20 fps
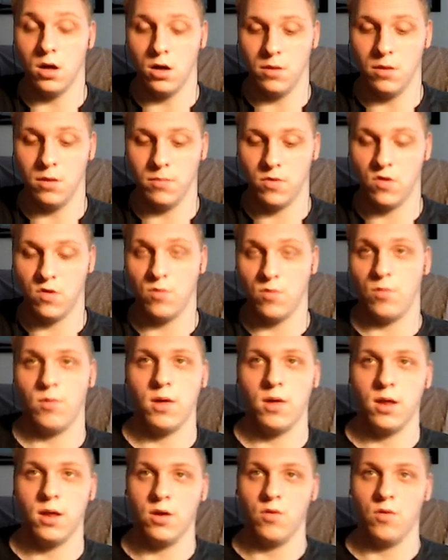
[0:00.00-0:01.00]
So what we
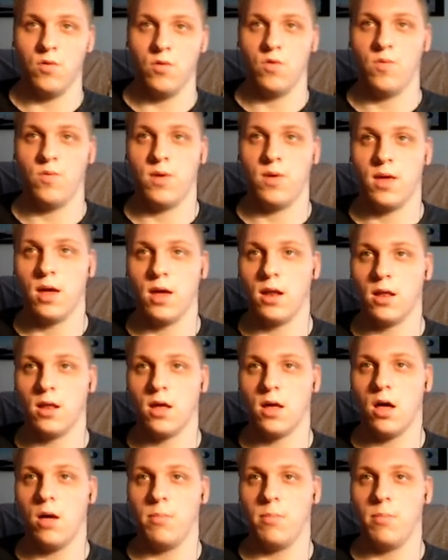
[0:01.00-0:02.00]
can do is we can
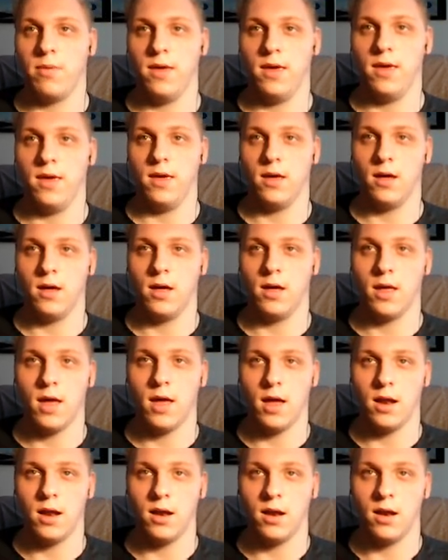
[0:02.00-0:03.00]
copy
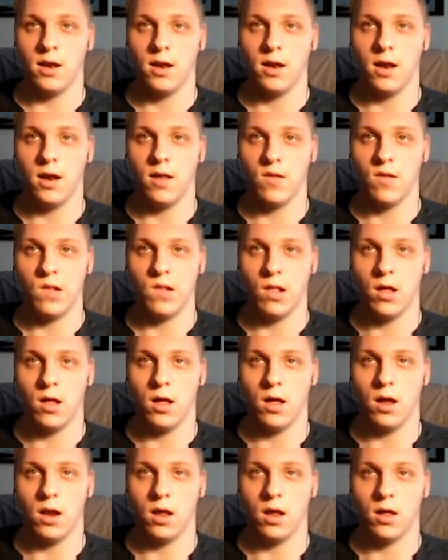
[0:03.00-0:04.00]
again this
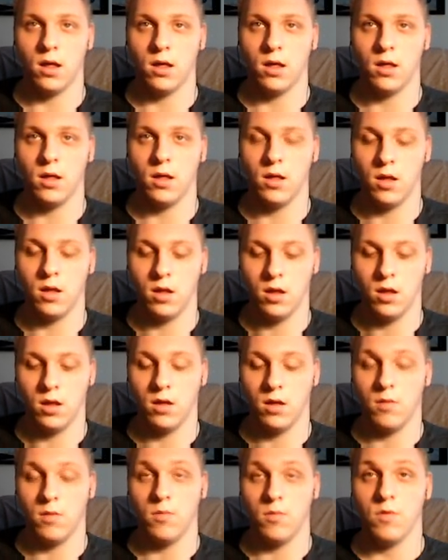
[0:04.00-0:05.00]
line.
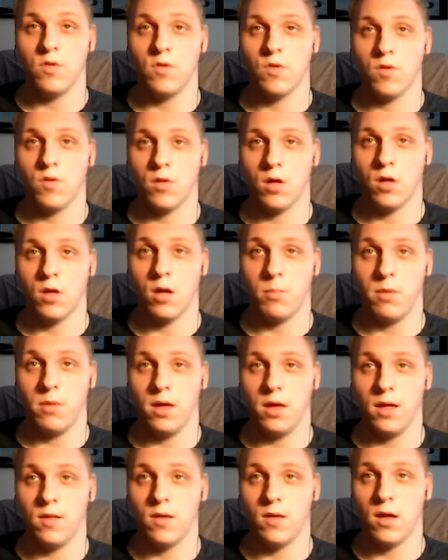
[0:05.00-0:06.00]
We're just going to copy
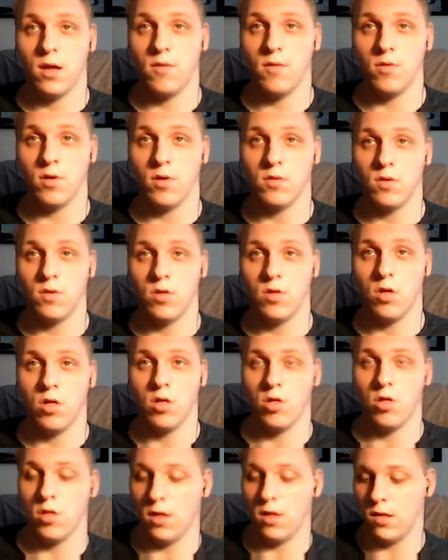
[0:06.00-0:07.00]
it, and we're going to
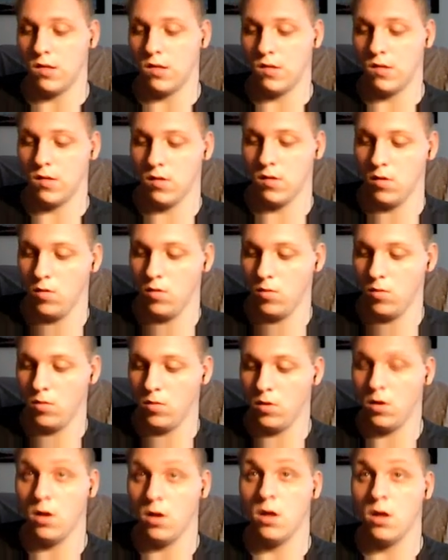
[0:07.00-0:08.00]
change this to
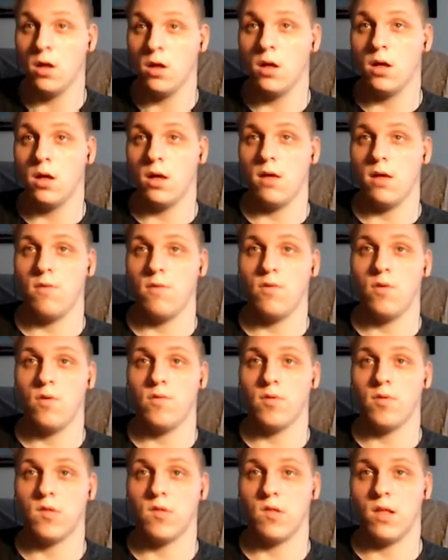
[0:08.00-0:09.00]
a
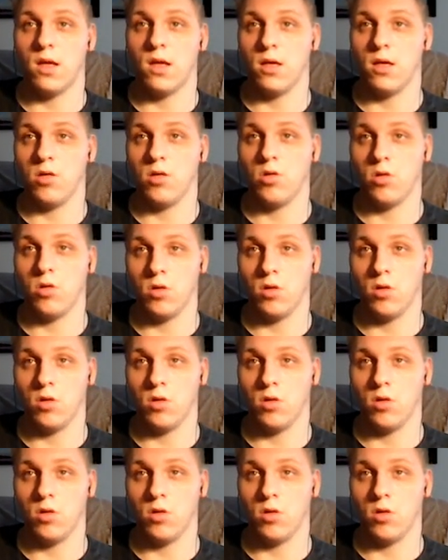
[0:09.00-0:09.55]
forward slash.